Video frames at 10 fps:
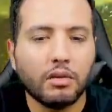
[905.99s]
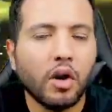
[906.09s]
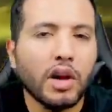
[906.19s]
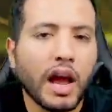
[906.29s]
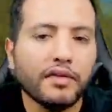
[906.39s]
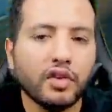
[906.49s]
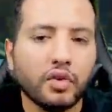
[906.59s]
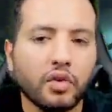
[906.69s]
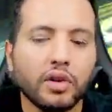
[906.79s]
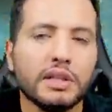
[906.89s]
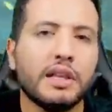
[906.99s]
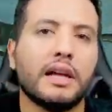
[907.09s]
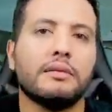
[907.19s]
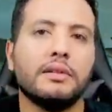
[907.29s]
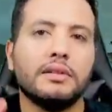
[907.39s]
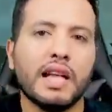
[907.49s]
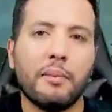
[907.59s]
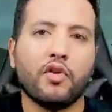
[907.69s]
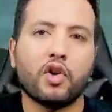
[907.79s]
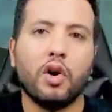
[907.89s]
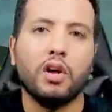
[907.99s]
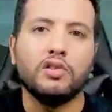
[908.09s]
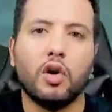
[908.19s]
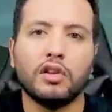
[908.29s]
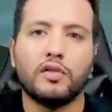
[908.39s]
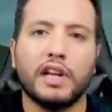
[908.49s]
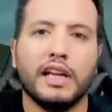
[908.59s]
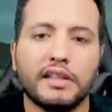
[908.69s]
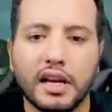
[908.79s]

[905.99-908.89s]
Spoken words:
All you have to do is like tap for cold, hold for heat.